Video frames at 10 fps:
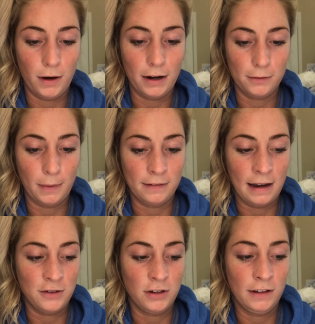our
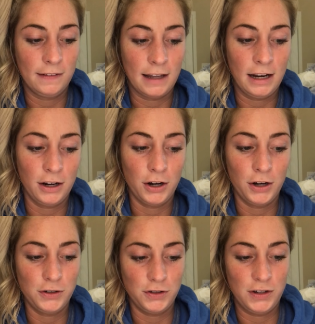expectations and
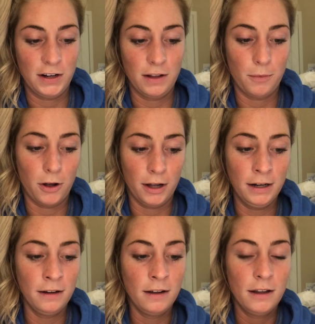encourage and cheer them on